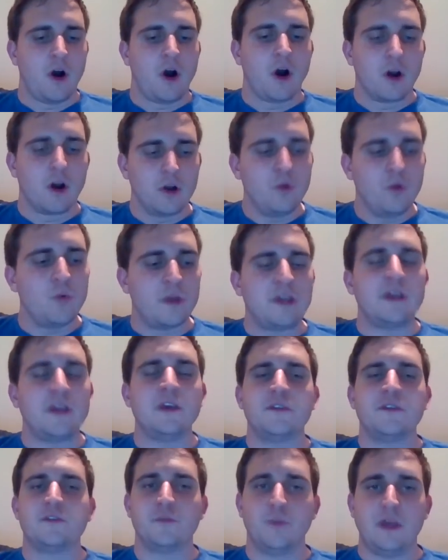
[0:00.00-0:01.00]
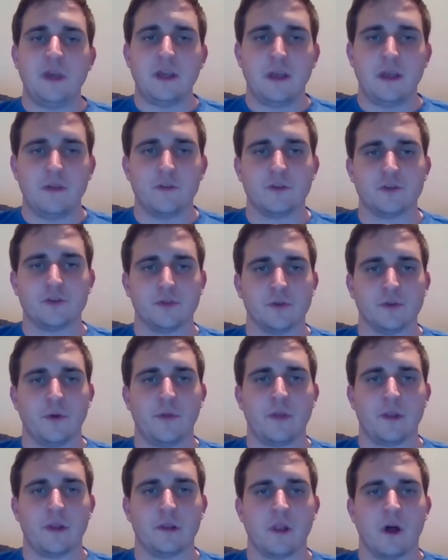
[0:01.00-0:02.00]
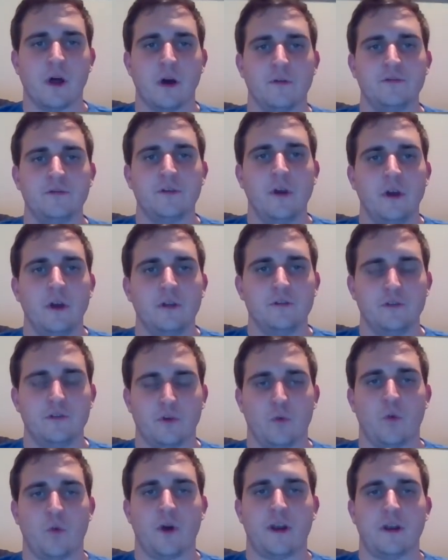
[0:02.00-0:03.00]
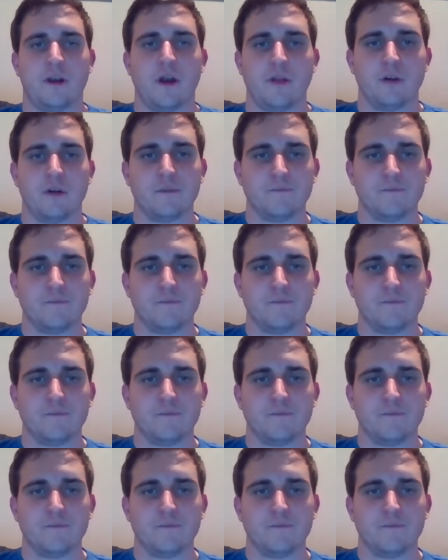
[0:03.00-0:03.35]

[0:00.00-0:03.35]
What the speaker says: are we speaking the truth in love to one another?